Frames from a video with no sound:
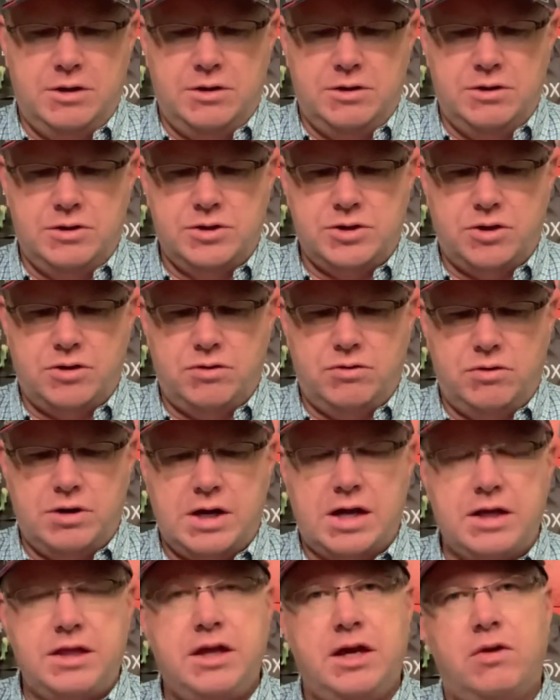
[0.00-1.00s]
So
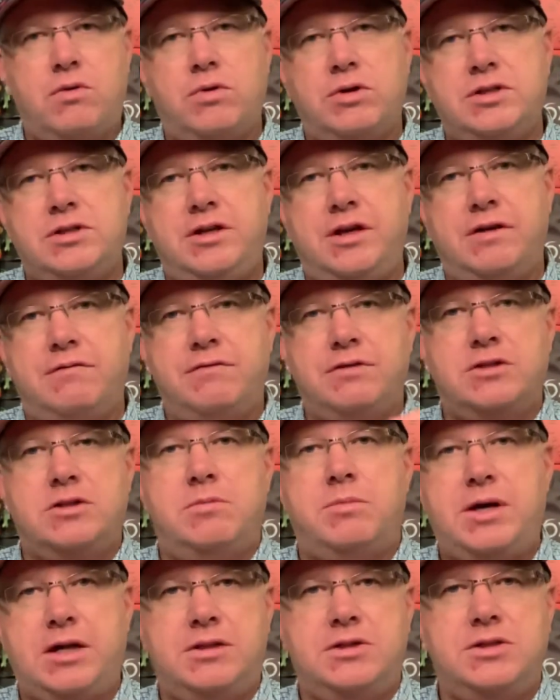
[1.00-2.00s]
I think what's different
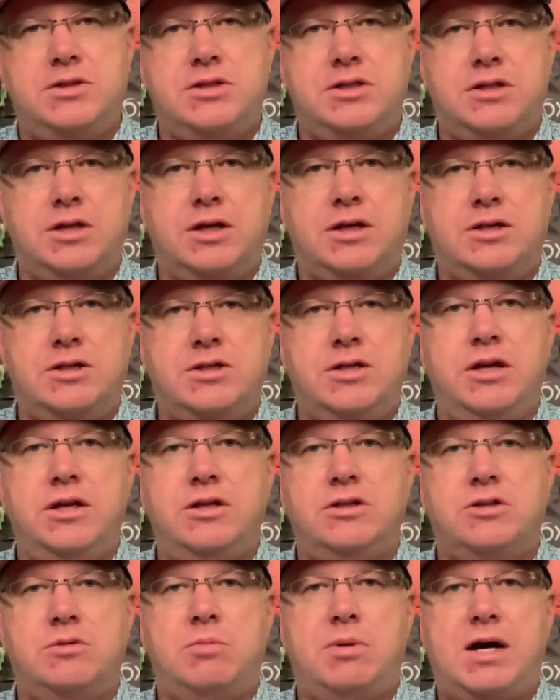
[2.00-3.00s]
about the 6th
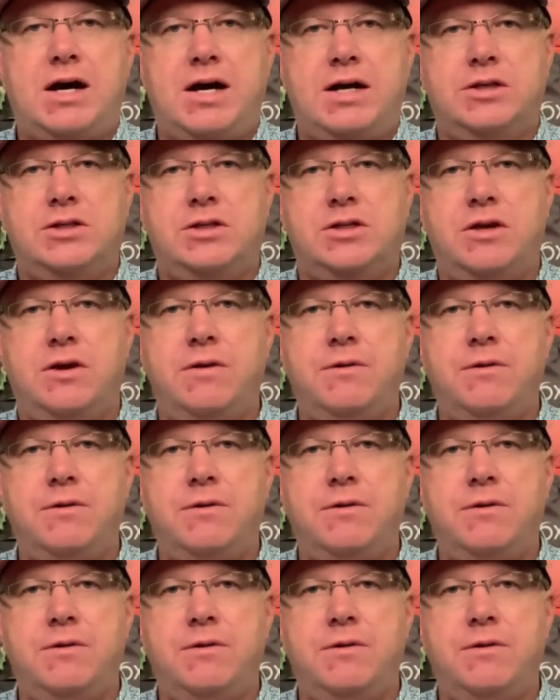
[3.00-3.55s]
Sense box,